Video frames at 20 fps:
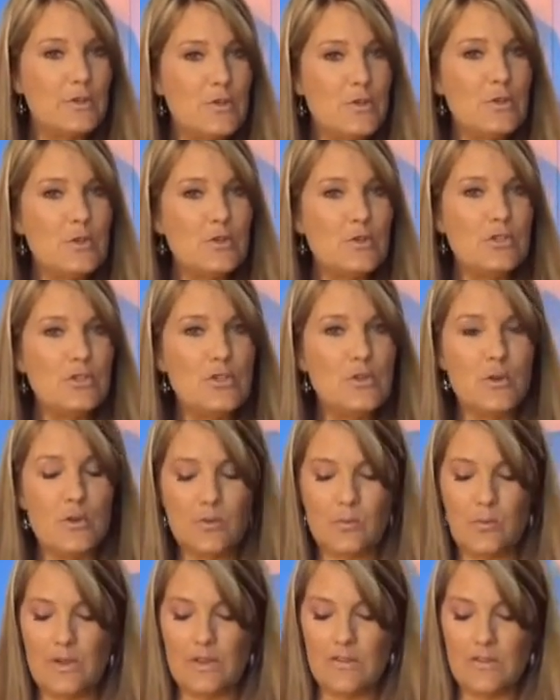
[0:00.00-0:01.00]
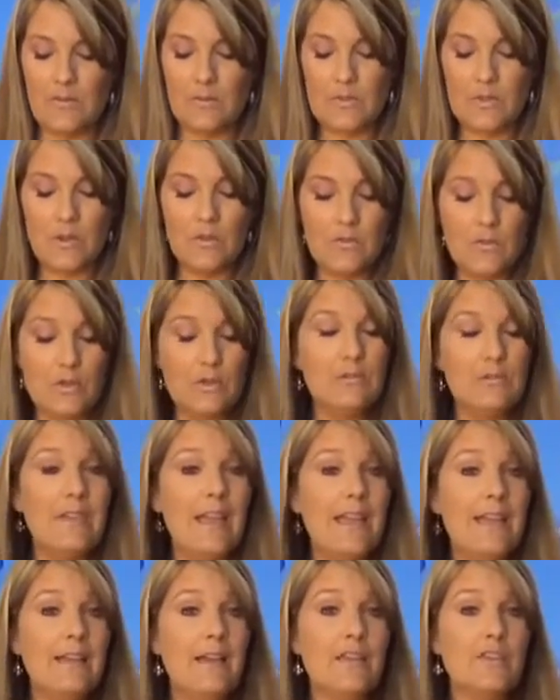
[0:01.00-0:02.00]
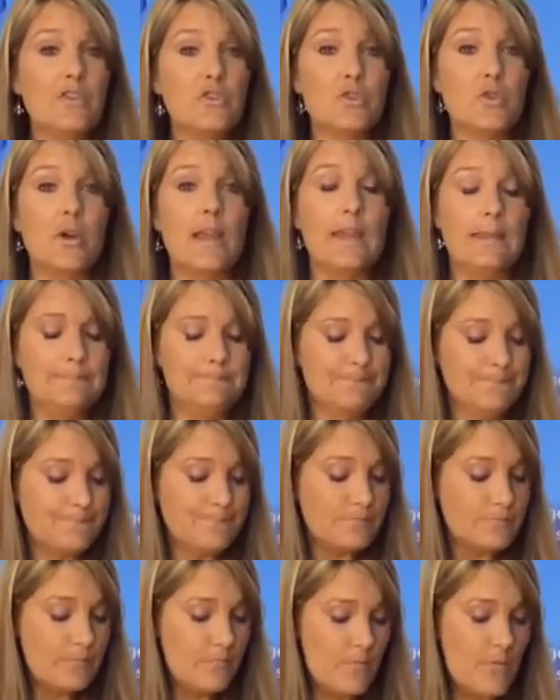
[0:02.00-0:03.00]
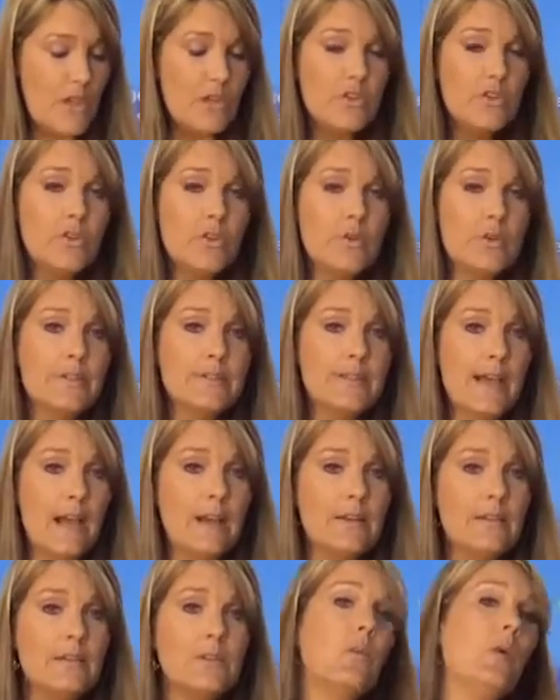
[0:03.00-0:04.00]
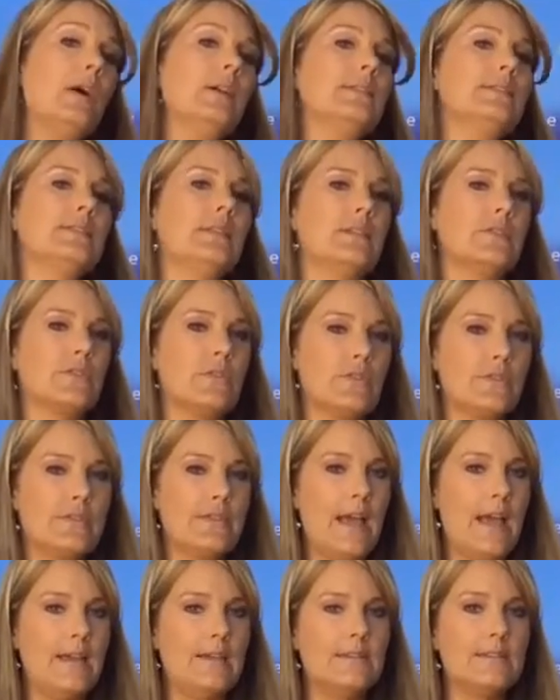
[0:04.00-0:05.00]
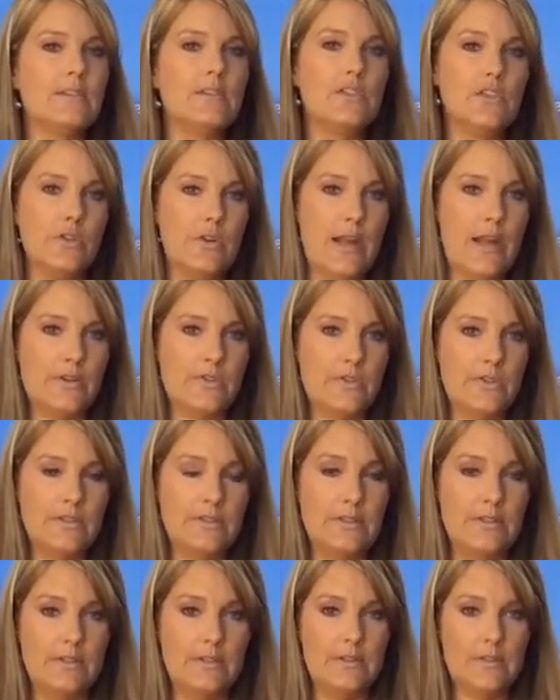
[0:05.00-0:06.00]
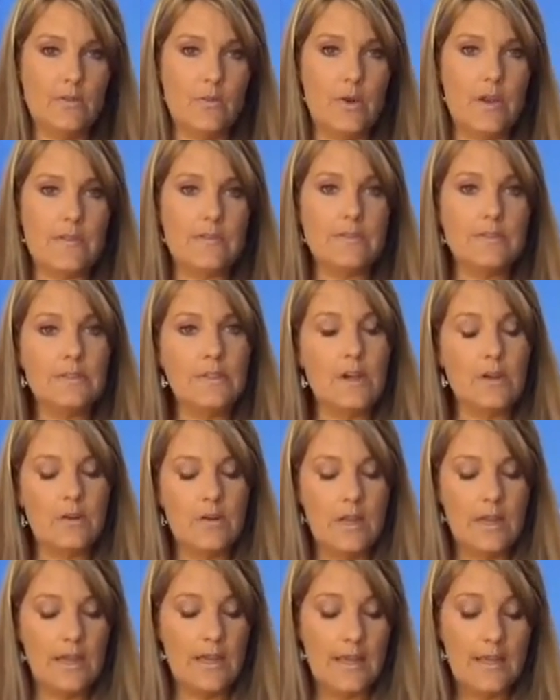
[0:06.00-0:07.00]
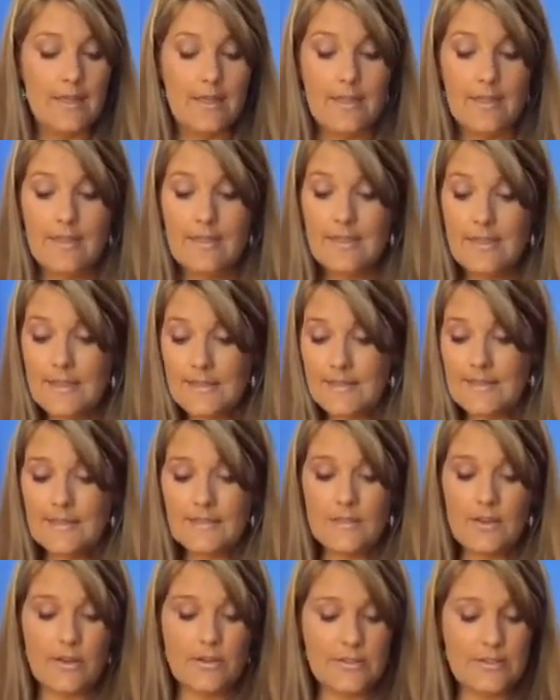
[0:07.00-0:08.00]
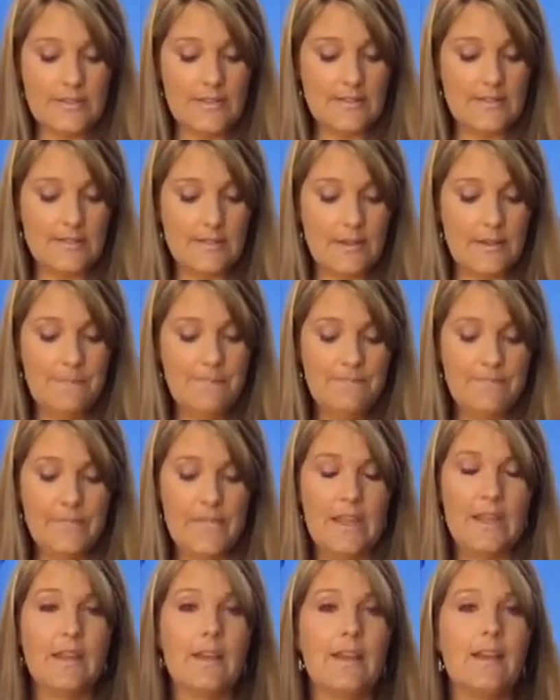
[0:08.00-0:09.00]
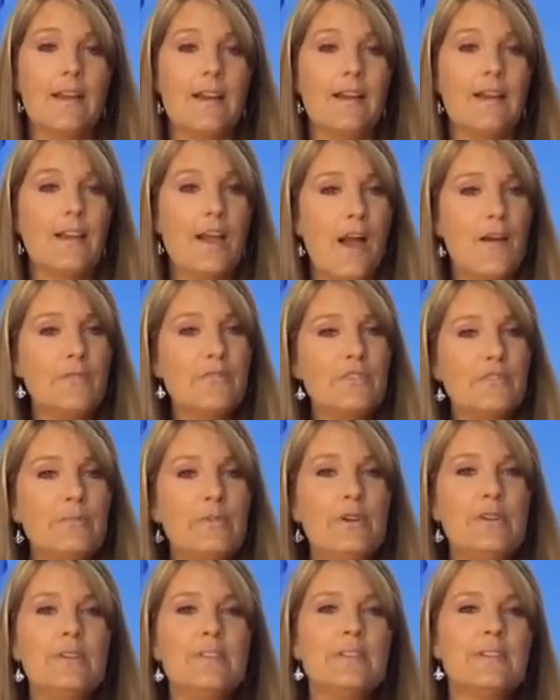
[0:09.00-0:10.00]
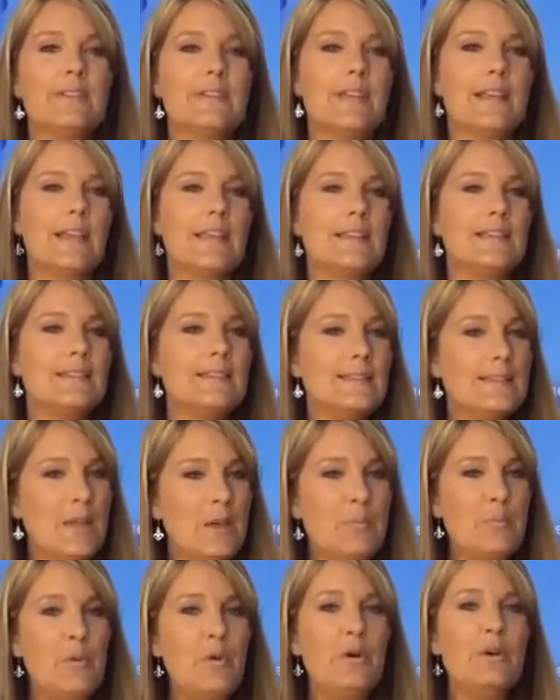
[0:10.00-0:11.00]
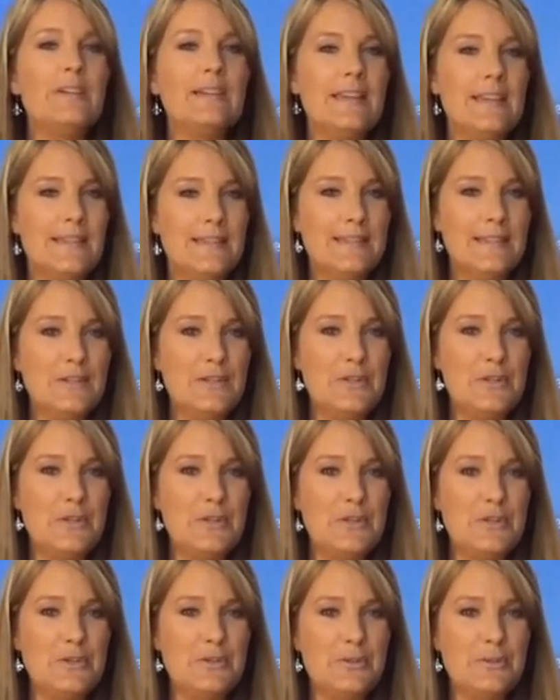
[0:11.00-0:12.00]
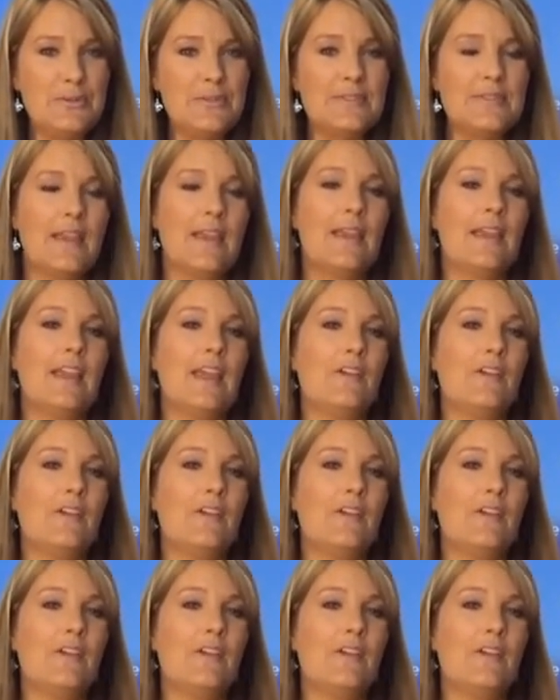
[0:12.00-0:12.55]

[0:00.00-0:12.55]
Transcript: It's usually 2 or 3 of them. So if they're laying on a tray, you know exactly what sensor size you're actually dealing with. So this is our system. Comfortable, simple, easy to use.